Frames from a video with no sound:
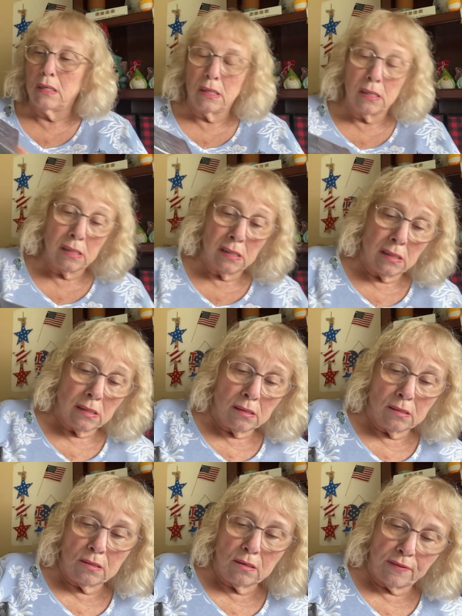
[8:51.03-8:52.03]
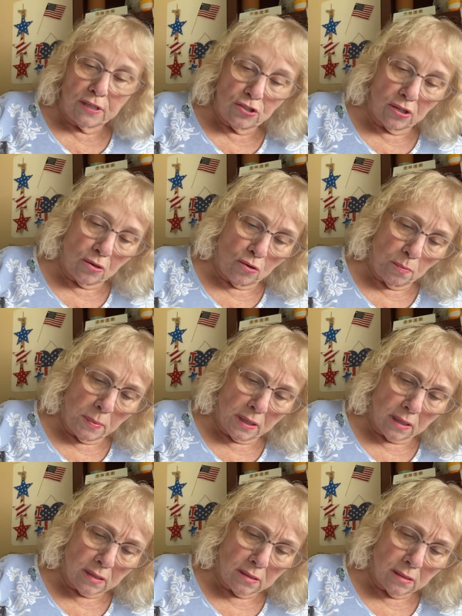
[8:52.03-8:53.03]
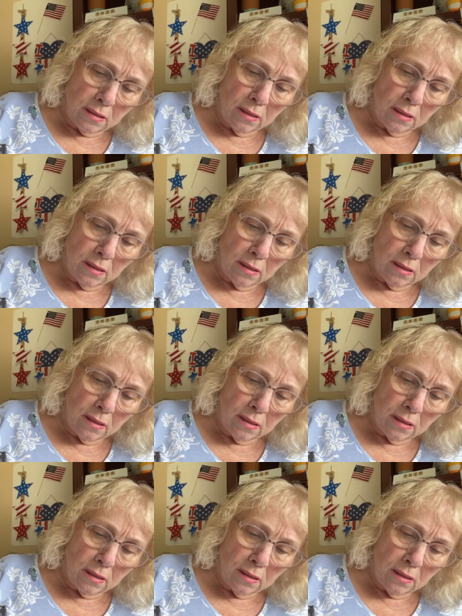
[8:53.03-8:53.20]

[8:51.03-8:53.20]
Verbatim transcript: I don't know if I should open this.